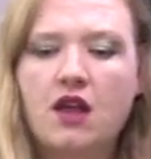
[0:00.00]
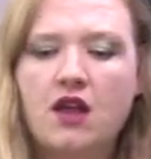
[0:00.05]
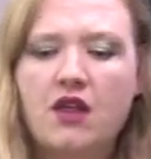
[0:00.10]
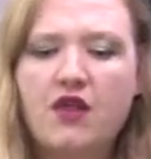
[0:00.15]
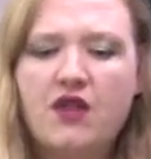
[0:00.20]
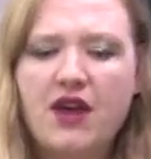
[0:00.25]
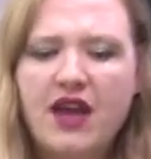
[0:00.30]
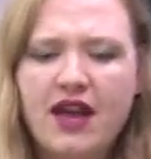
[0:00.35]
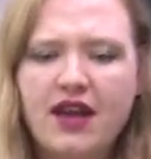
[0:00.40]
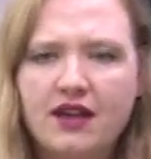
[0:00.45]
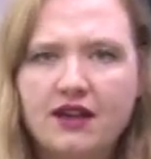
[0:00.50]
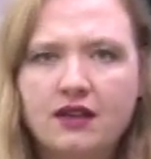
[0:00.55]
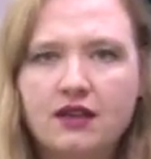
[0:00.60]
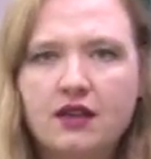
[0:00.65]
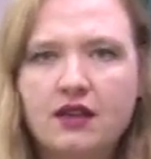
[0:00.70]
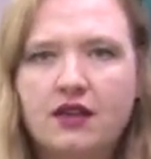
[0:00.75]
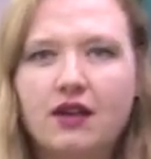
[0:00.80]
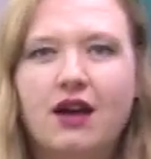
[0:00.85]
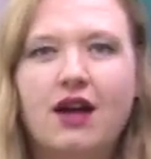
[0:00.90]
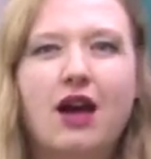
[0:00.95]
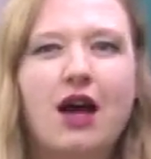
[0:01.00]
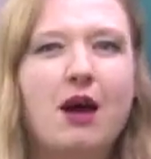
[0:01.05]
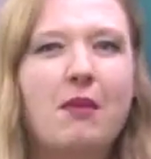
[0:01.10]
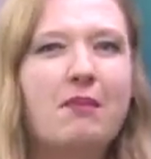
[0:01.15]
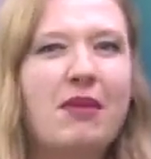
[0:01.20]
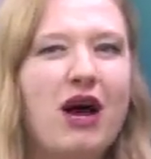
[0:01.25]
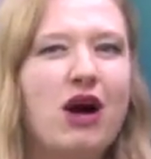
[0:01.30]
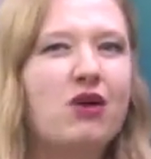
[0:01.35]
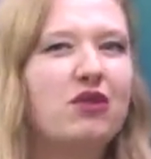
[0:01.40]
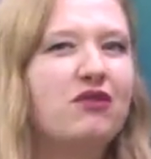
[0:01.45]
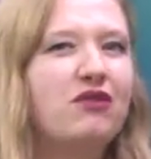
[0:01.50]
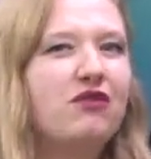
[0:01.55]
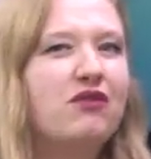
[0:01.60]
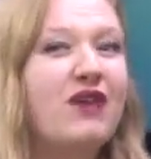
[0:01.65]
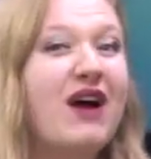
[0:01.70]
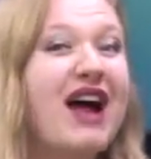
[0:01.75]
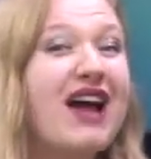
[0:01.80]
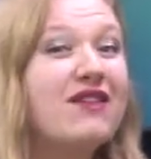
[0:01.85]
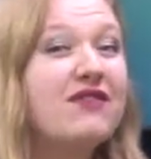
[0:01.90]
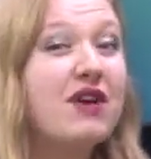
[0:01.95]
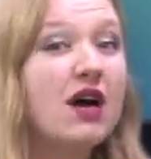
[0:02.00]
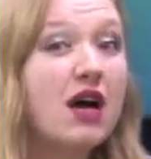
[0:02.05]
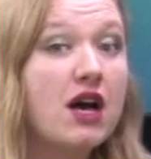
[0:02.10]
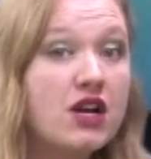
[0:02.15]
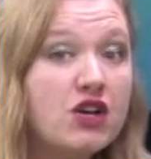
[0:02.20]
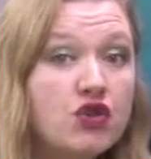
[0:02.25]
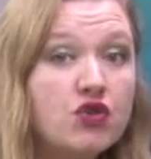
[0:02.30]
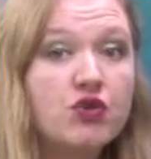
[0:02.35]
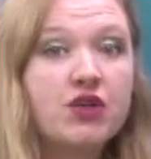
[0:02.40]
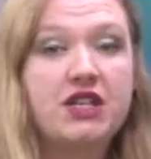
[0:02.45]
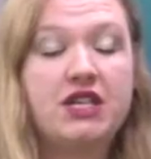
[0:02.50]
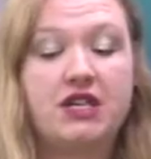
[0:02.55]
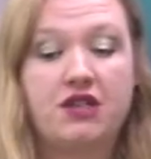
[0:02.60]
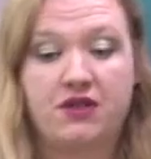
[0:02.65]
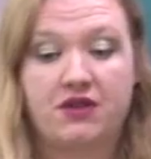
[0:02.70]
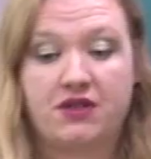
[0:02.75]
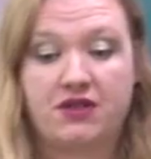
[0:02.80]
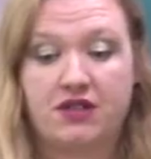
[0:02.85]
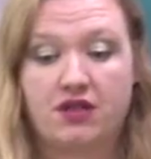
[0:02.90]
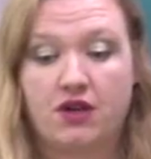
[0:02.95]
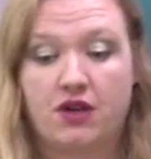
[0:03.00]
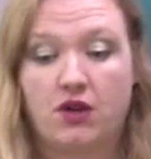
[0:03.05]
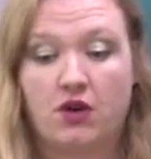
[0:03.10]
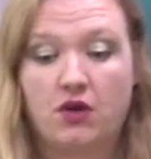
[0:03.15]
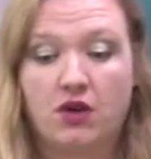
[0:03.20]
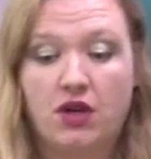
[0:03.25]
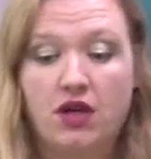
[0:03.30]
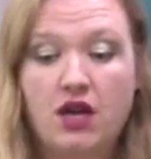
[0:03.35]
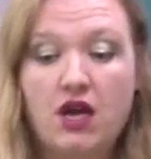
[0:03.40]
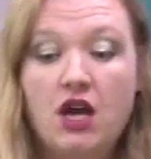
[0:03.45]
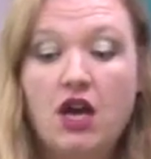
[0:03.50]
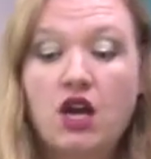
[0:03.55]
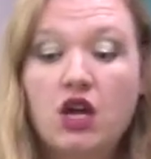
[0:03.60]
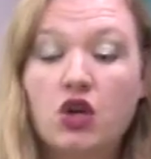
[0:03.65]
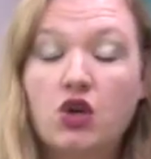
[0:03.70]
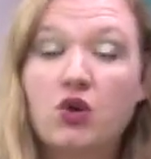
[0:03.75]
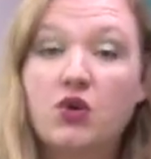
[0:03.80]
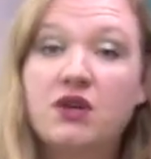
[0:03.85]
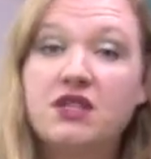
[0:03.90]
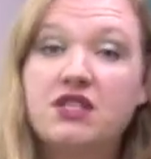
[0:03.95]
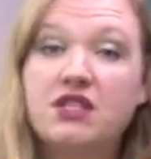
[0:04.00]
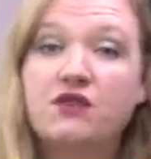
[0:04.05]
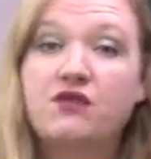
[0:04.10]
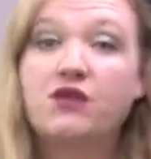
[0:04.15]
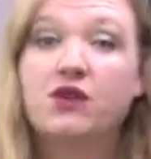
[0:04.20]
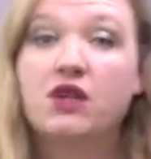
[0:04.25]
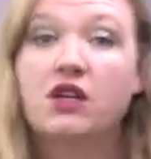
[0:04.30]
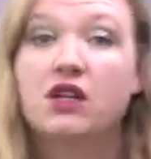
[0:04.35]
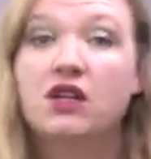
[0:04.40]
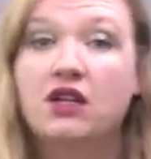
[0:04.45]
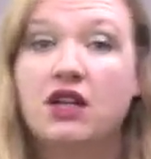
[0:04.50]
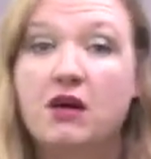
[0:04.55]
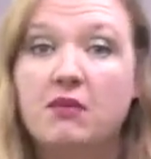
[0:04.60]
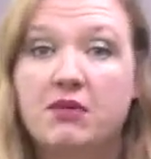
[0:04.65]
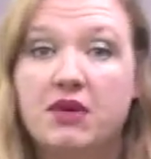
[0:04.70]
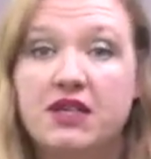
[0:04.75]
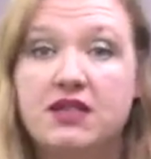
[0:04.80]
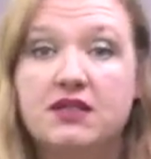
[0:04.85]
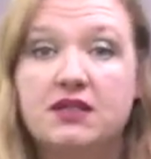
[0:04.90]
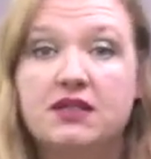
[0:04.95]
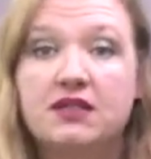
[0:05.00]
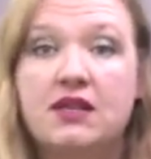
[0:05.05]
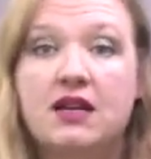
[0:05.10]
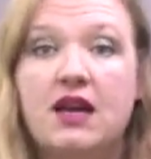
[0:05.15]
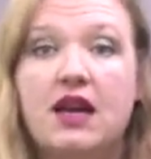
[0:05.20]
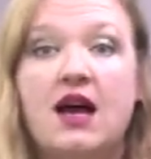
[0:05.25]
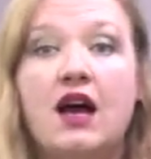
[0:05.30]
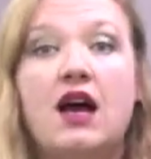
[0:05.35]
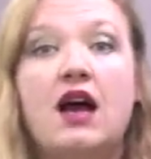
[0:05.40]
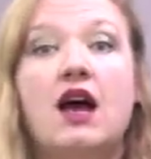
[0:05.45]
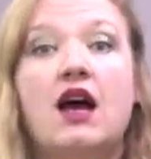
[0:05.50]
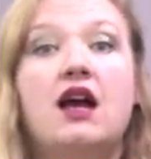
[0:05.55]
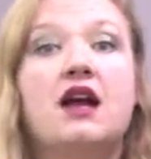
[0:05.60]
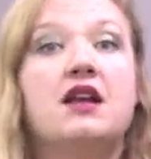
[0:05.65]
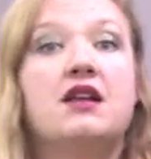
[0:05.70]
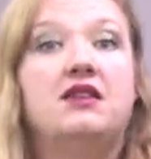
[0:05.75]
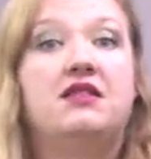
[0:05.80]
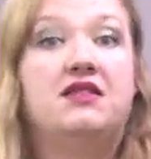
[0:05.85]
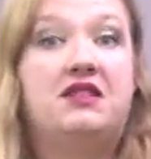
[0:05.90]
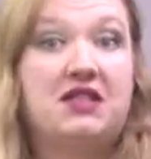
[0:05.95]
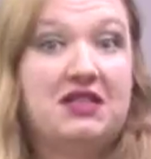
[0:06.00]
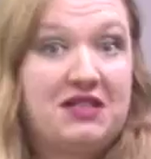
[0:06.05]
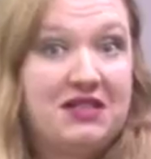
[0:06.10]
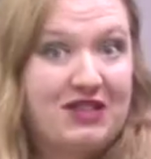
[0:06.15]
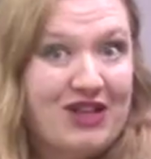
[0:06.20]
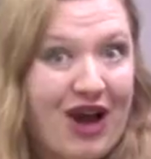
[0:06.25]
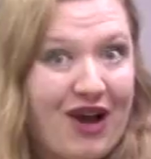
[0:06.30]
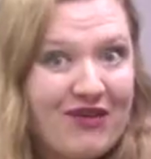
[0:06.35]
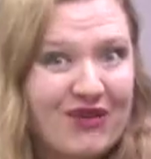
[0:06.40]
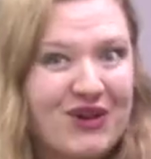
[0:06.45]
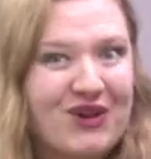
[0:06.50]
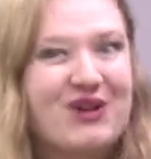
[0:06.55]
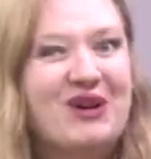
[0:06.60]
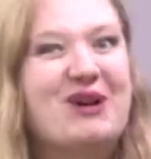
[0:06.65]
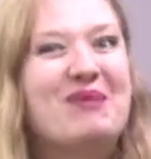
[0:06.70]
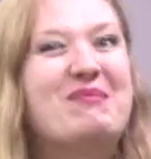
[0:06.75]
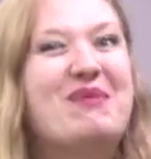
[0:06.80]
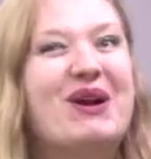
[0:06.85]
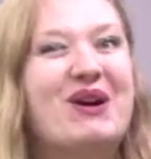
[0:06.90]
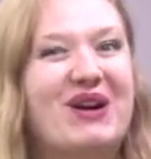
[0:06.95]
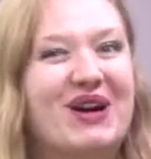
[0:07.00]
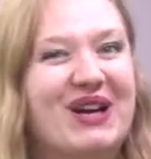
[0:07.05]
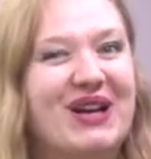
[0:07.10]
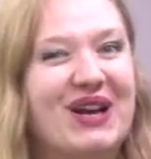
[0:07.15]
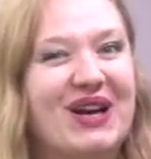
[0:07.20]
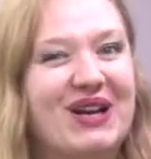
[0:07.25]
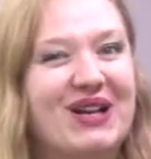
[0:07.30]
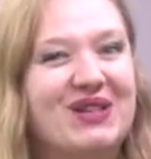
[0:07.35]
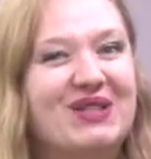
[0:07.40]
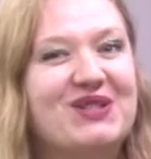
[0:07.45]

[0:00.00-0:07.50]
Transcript: Then, about 500 years ago, Christopher Columbus discovered America.